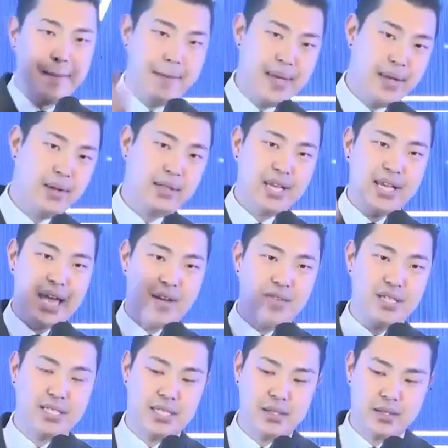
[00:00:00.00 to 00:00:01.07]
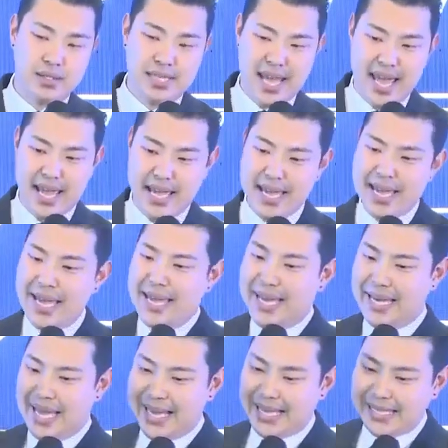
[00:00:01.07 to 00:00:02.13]
building every single day
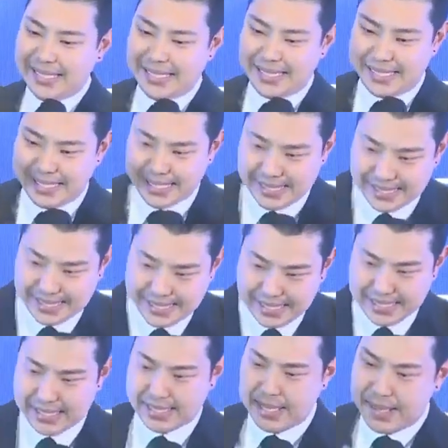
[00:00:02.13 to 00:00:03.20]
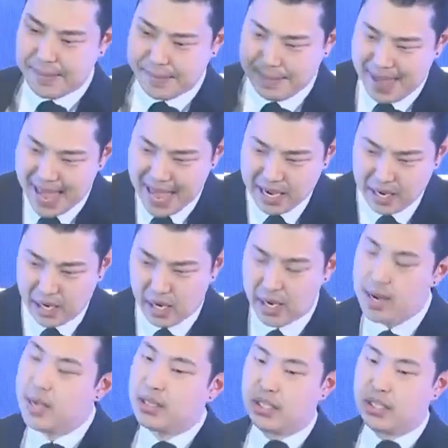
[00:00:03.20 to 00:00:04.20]
in a consistent manner